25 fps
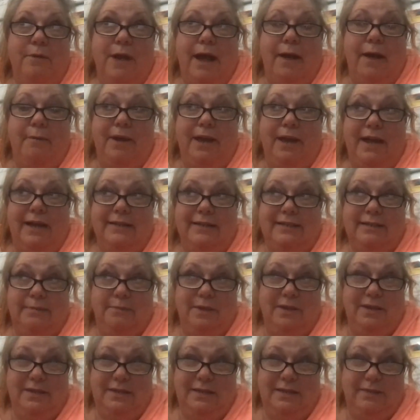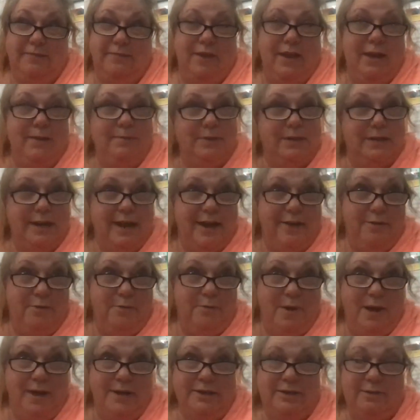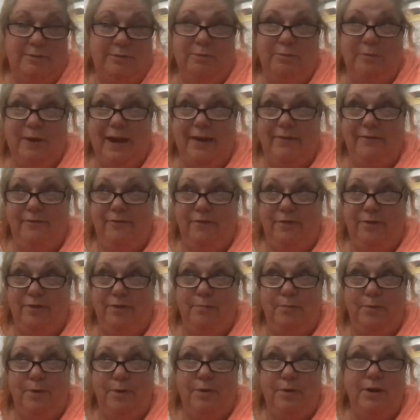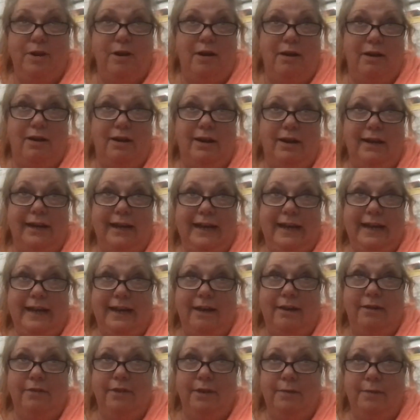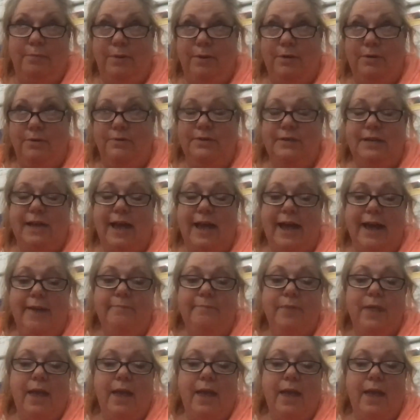Uh, we got somebody that's developed another one, so we're waiting for the protocol on it or the prototype.